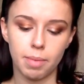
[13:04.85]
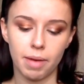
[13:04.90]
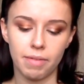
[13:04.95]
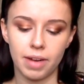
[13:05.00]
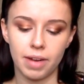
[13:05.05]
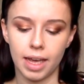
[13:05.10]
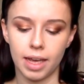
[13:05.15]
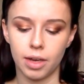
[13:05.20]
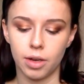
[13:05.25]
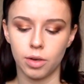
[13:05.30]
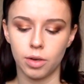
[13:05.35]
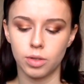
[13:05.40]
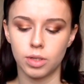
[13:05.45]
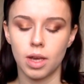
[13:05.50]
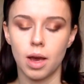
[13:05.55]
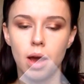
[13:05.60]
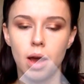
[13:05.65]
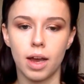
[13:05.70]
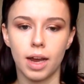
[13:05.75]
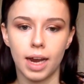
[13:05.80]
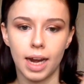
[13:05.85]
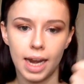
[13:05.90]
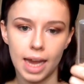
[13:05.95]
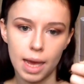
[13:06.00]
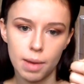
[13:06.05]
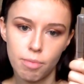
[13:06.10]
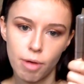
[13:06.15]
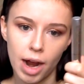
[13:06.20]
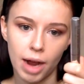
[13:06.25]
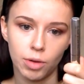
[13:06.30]
Beverly Hills
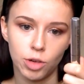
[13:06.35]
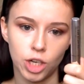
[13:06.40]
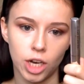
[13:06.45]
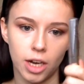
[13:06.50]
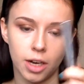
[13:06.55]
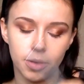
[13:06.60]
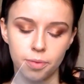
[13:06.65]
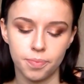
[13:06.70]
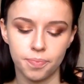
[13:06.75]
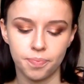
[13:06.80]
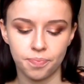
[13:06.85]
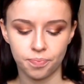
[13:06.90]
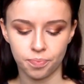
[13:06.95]
Clear Brow Gel.